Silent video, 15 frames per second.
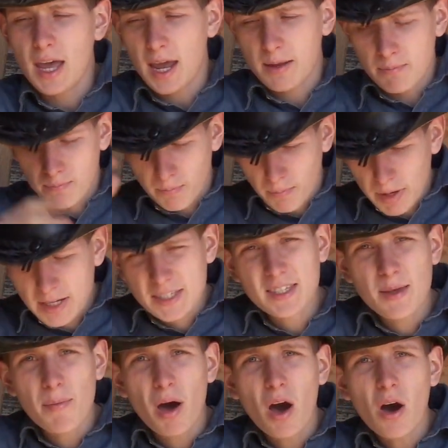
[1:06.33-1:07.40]
and mix
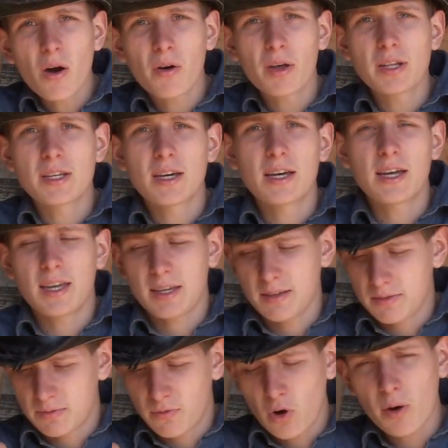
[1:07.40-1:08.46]
them all into
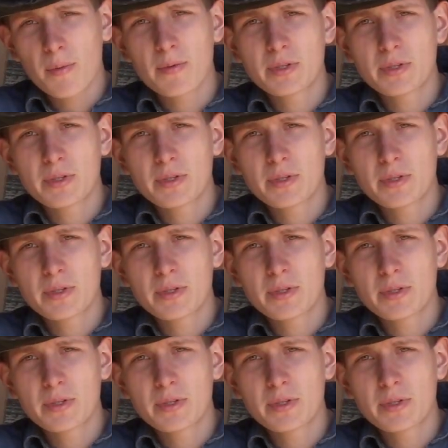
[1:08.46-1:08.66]
a form